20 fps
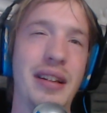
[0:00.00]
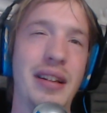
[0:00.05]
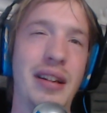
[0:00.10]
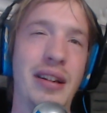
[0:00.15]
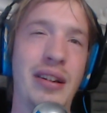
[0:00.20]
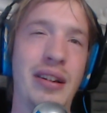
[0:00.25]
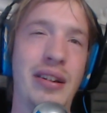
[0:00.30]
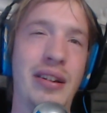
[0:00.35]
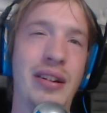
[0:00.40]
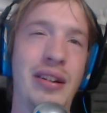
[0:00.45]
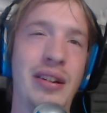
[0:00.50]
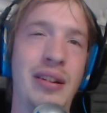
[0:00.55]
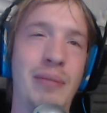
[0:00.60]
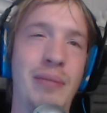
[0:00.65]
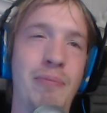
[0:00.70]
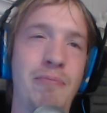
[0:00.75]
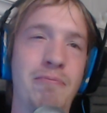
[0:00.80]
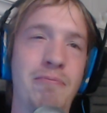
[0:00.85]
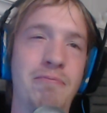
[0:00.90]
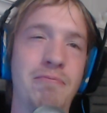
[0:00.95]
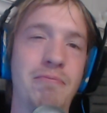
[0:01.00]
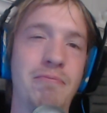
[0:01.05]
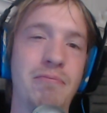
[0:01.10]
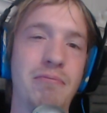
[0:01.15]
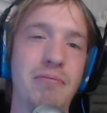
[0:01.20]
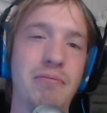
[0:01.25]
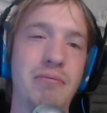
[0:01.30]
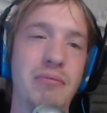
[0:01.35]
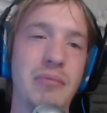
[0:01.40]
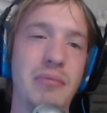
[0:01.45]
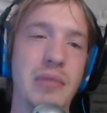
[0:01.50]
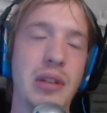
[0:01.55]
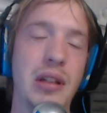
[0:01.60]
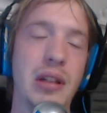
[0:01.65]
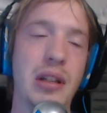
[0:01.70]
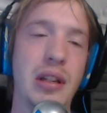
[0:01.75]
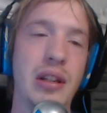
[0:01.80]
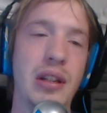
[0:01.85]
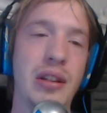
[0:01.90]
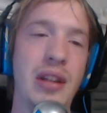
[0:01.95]
that
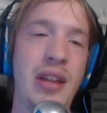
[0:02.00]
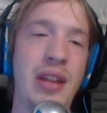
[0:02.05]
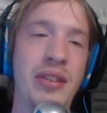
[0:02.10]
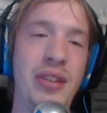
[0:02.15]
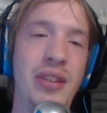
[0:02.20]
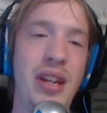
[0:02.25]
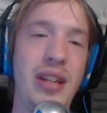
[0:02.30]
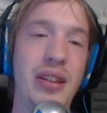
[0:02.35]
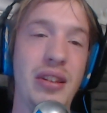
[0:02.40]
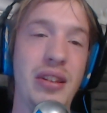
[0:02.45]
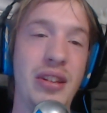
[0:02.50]
thing